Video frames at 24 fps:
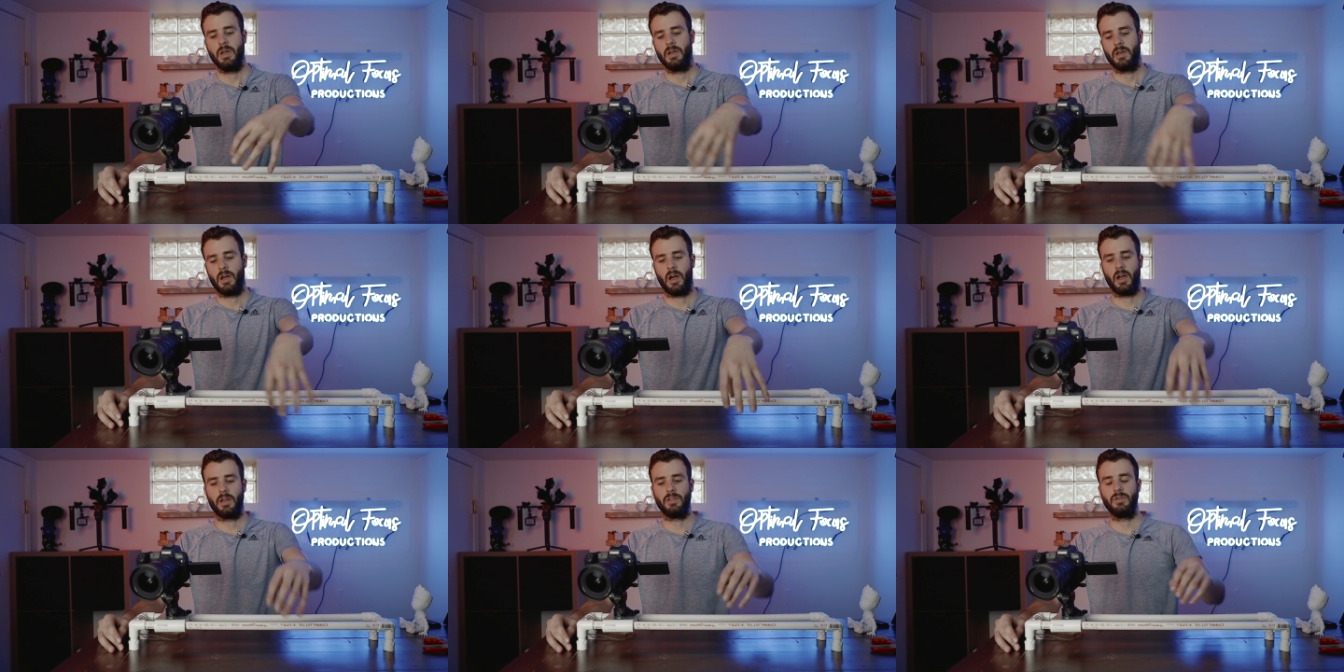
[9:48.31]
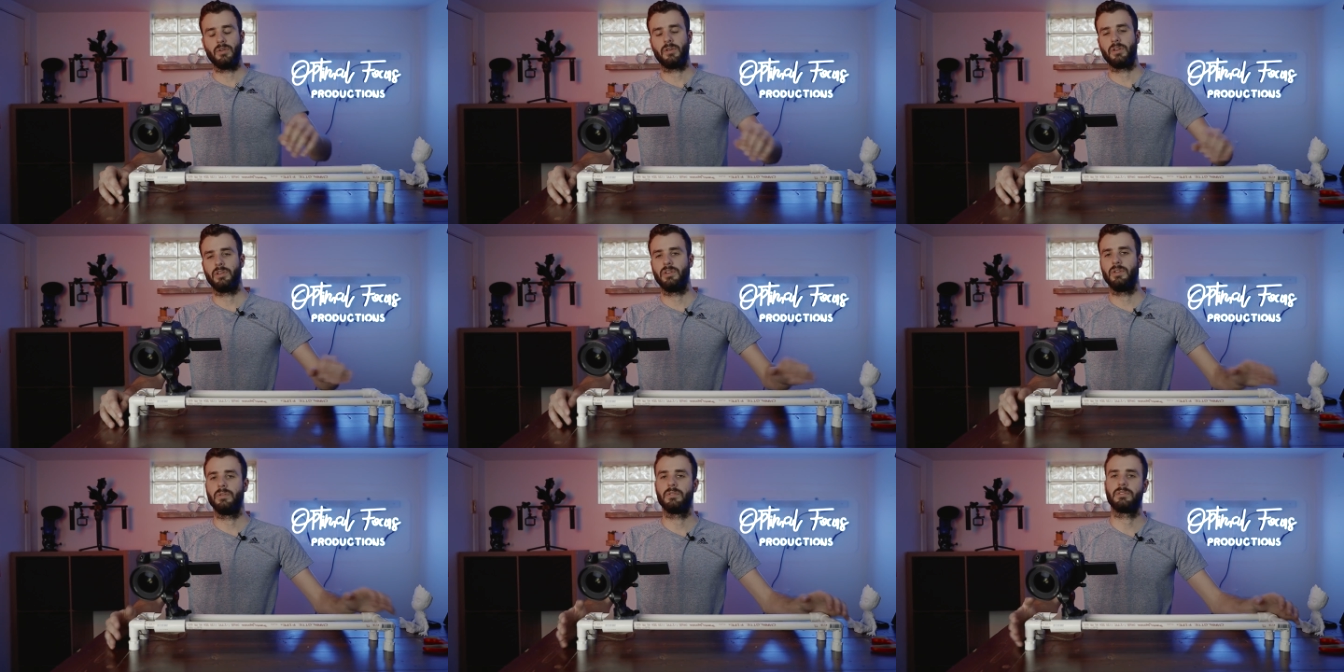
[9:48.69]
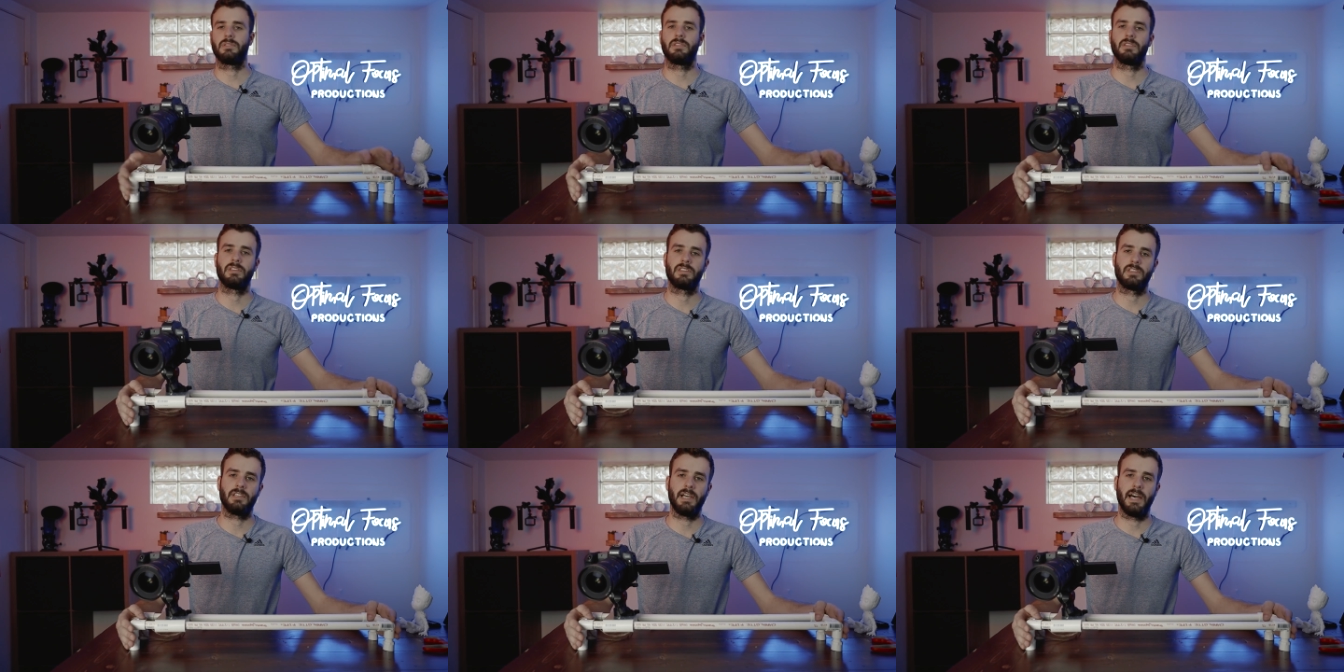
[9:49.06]
uh, you could use
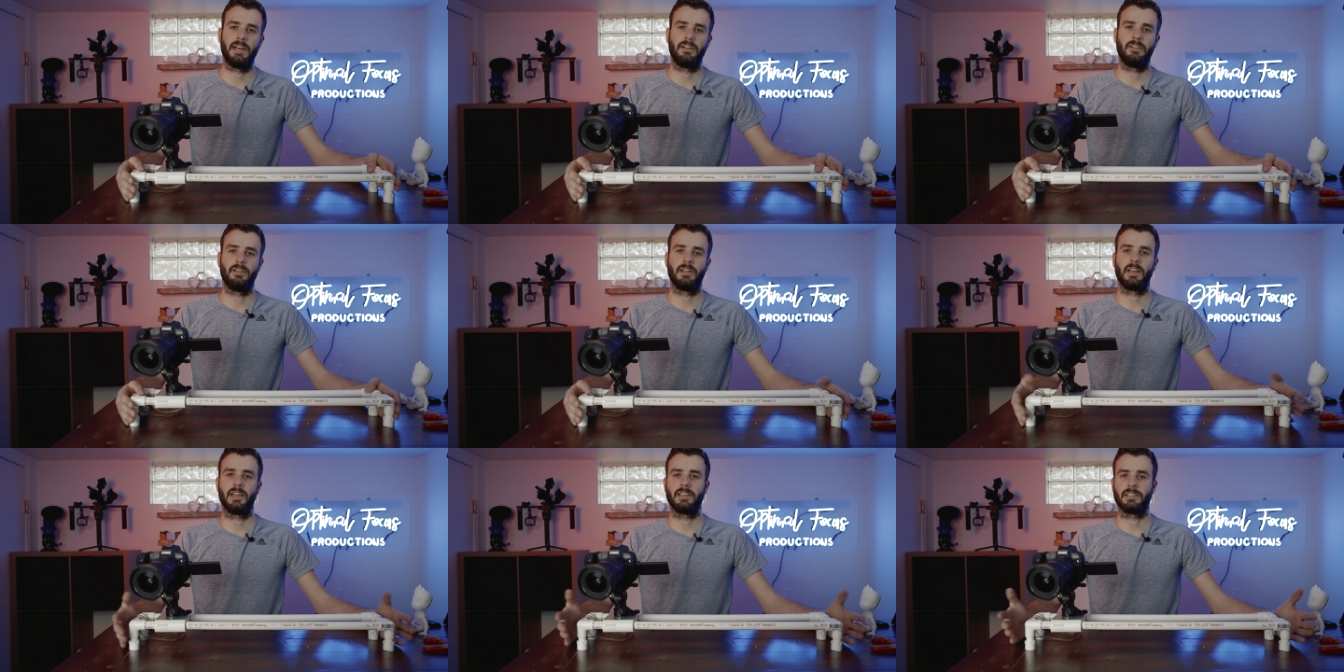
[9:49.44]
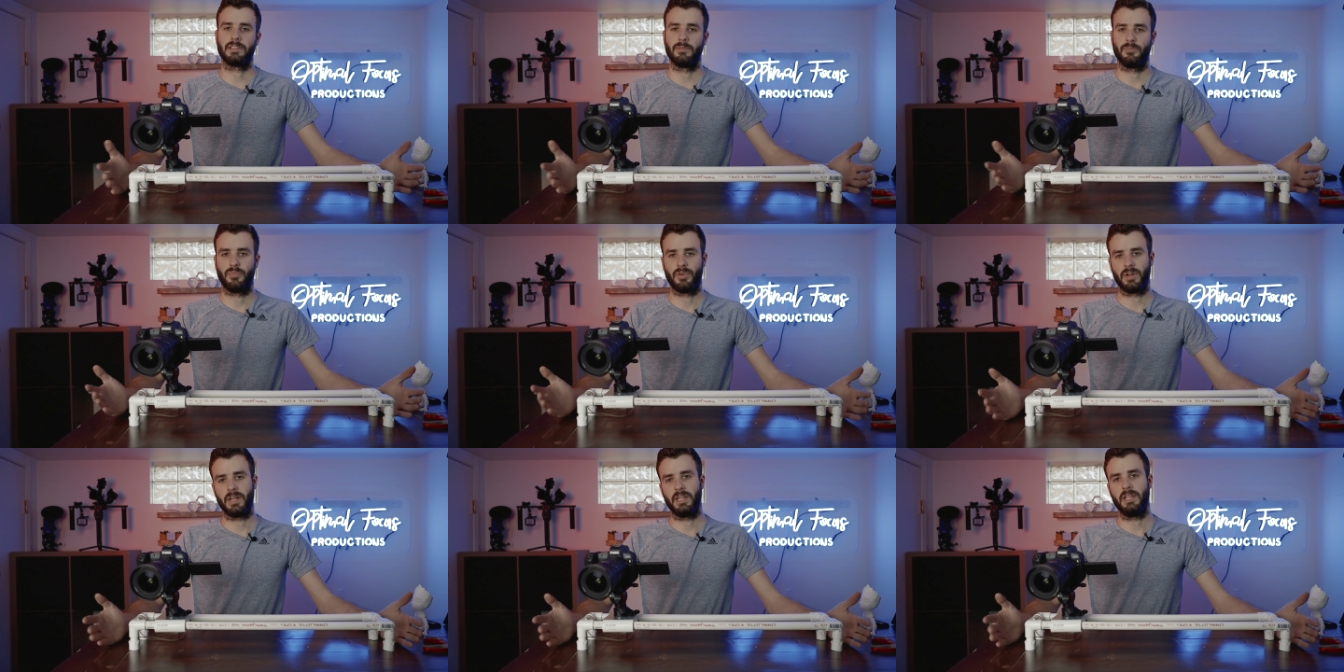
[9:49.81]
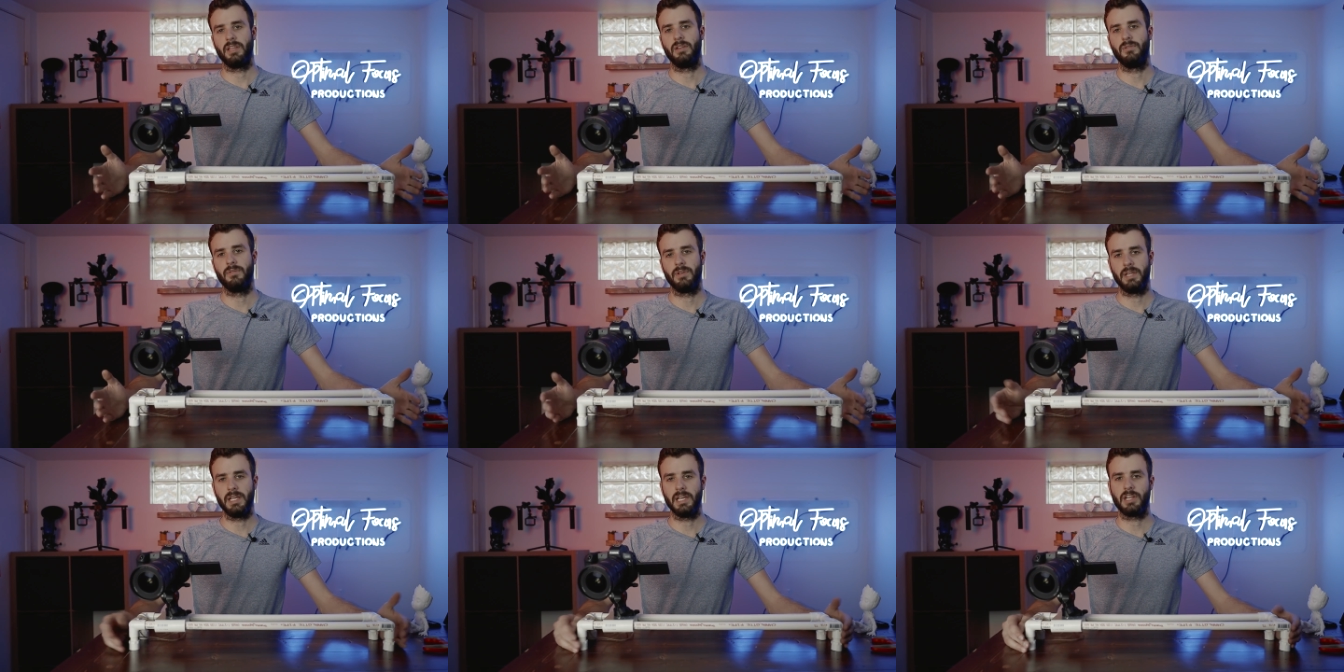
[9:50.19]
this slider to get some pretty
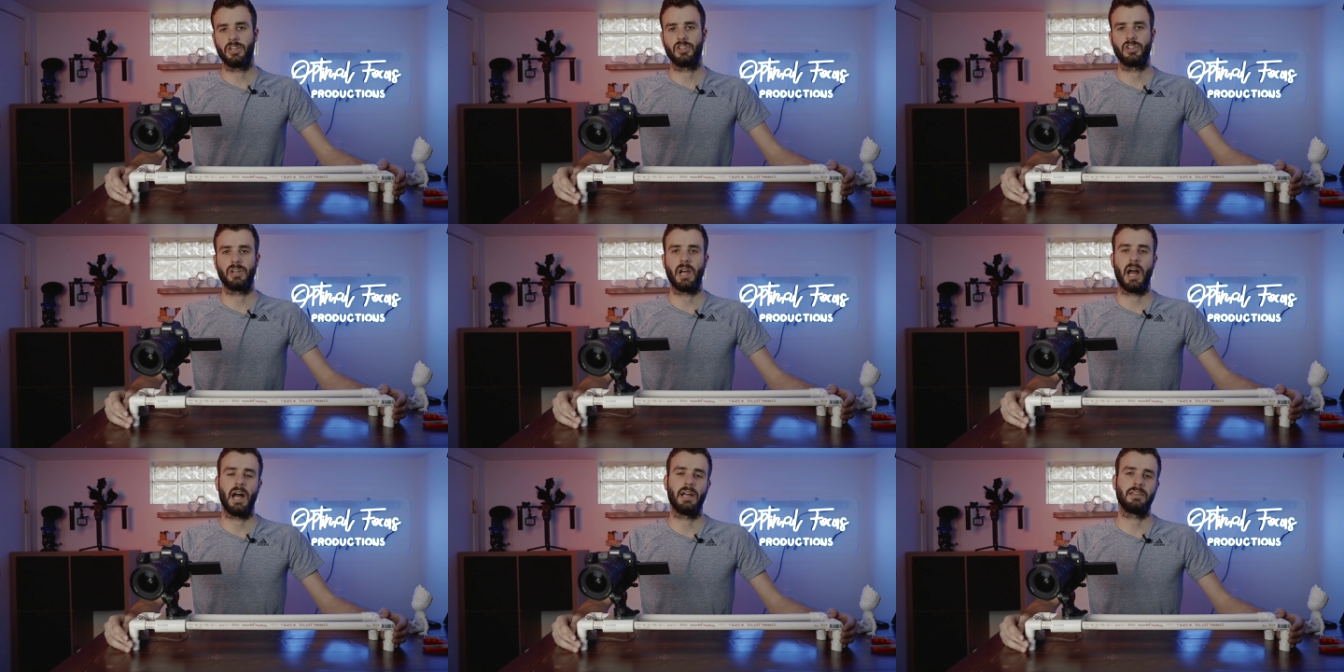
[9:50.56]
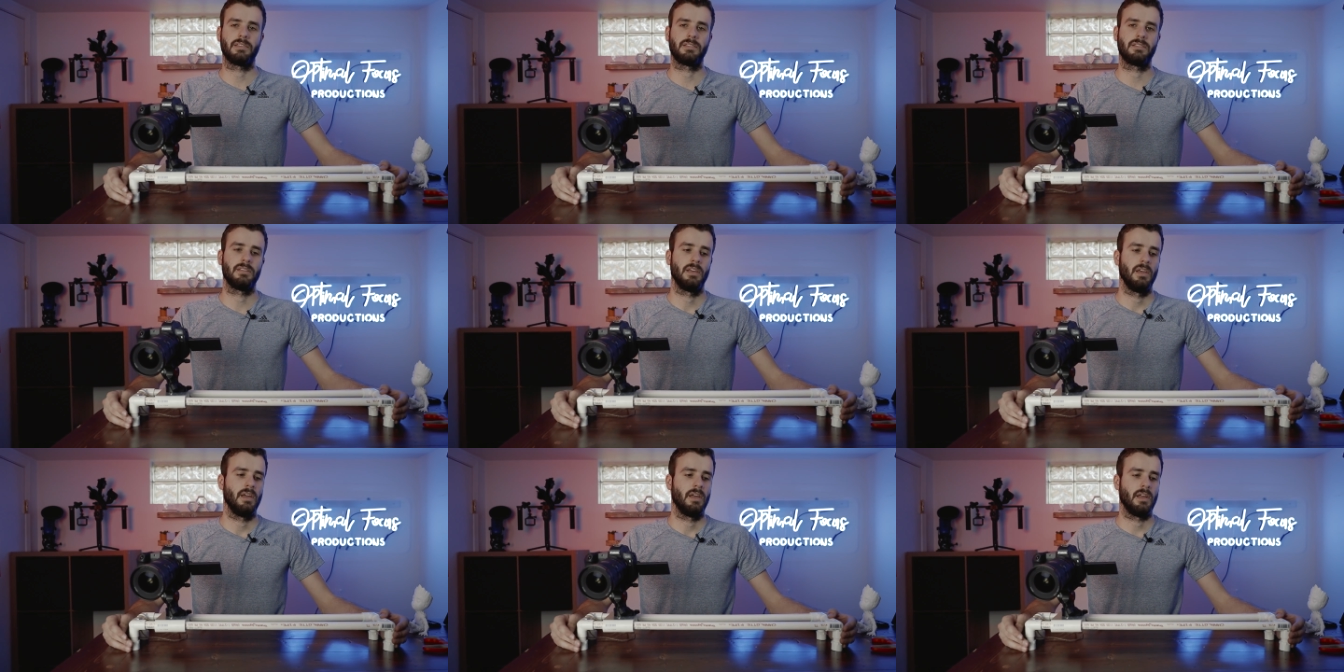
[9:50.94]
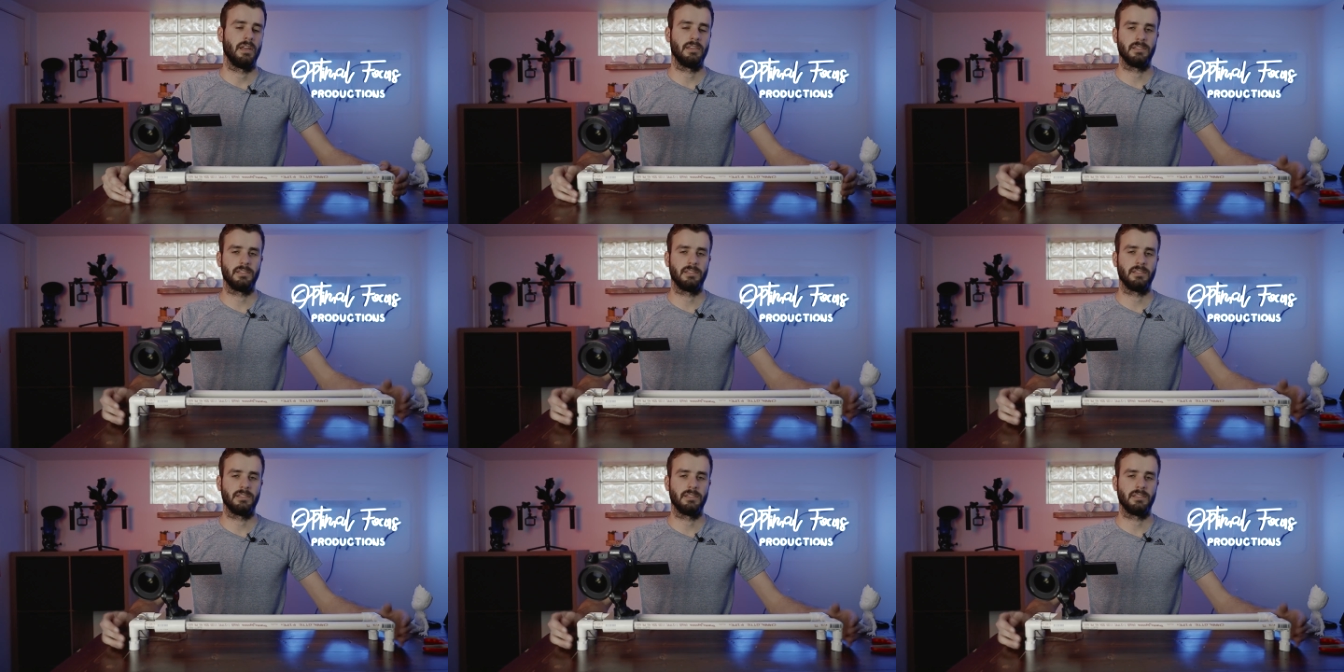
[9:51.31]
unique shots